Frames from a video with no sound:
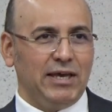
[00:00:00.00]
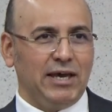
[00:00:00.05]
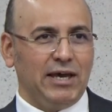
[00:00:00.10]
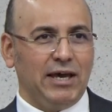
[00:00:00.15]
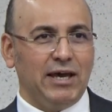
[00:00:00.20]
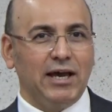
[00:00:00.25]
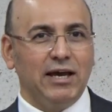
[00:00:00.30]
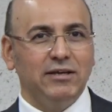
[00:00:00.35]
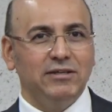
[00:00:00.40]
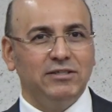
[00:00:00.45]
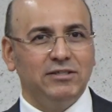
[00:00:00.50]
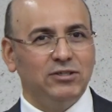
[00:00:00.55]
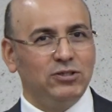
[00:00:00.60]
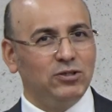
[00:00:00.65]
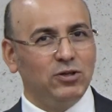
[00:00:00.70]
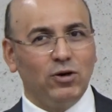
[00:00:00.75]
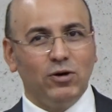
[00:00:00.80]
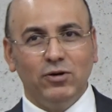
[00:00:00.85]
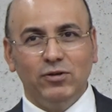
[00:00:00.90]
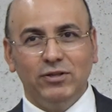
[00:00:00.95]
And I
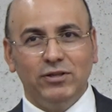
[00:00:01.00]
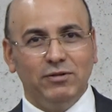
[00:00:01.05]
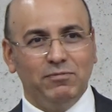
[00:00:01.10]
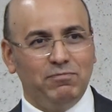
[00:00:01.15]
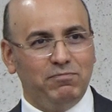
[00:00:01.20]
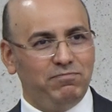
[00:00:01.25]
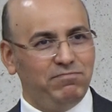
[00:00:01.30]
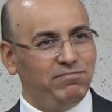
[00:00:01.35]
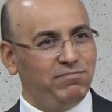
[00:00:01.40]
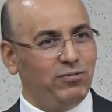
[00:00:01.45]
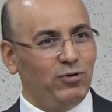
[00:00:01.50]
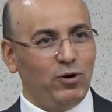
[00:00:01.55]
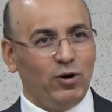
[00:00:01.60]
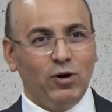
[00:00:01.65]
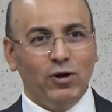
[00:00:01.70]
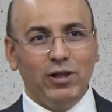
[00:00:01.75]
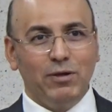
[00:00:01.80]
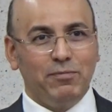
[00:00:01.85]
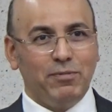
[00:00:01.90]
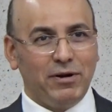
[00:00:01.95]
saw the
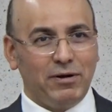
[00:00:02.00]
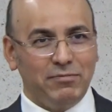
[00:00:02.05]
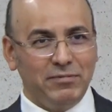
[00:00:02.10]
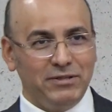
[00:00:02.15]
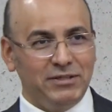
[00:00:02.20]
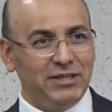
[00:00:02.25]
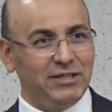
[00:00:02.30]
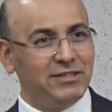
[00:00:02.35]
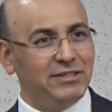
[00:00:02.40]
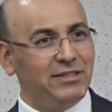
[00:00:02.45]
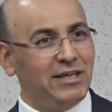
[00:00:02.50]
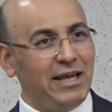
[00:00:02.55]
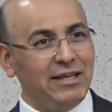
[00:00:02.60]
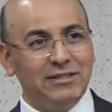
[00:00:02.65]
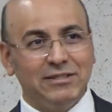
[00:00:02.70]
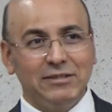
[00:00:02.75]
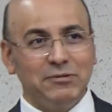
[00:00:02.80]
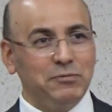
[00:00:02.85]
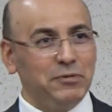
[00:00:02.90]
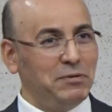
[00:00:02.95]
whole apartment just
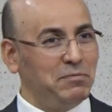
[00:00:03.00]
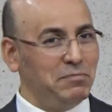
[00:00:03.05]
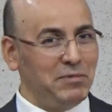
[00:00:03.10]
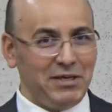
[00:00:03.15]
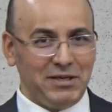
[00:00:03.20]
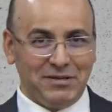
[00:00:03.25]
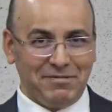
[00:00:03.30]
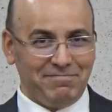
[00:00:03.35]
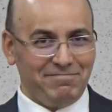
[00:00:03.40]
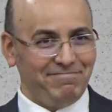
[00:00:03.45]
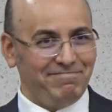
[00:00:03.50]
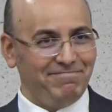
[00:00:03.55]
dancing with me.